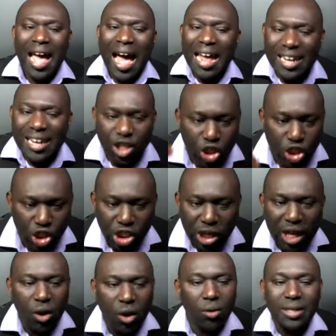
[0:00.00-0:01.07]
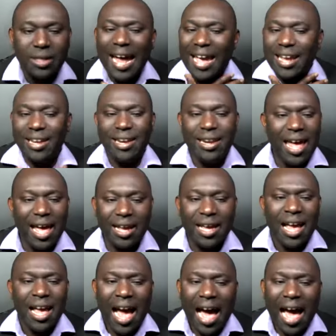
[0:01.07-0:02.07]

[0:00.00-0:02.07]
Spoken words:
and a chain on thy neck,